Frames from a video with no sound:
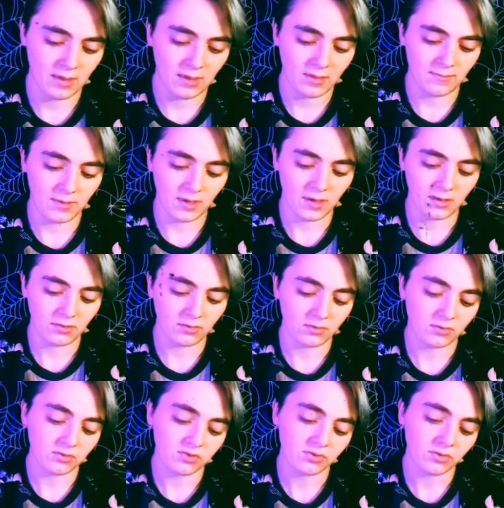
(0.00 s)
You
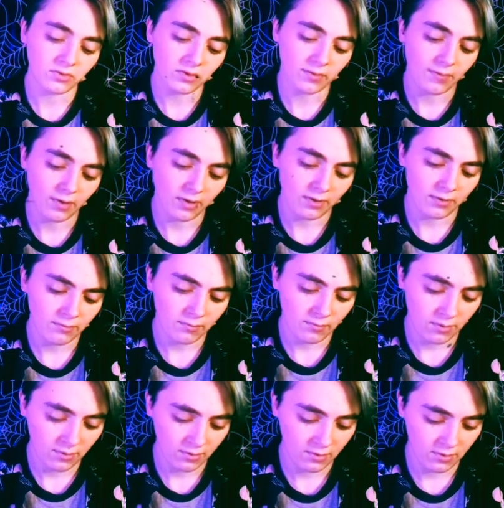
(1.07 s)
unscrew the bottom.
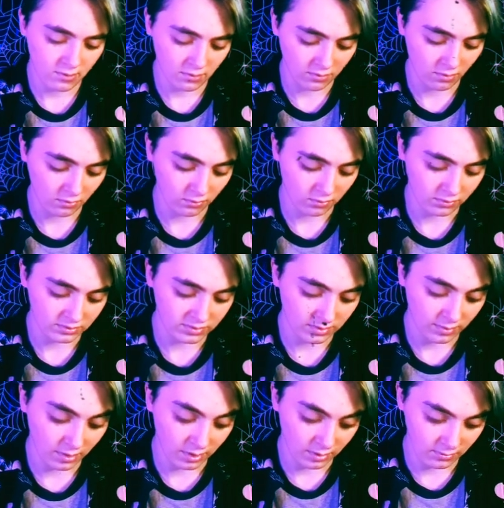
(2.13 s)
Don't lose the
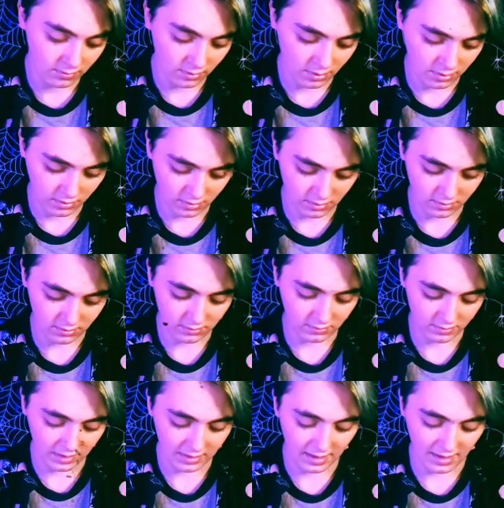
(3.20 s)
bottom.
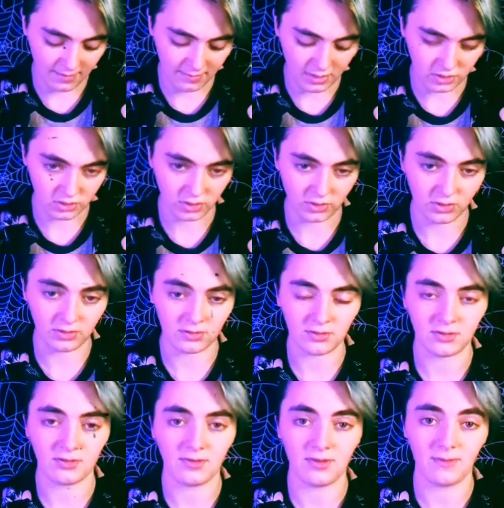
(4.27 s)
Lay that in my shirt.
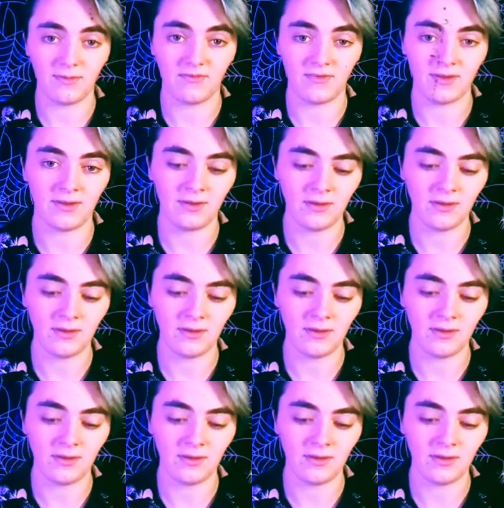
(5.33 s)
It'll be fine.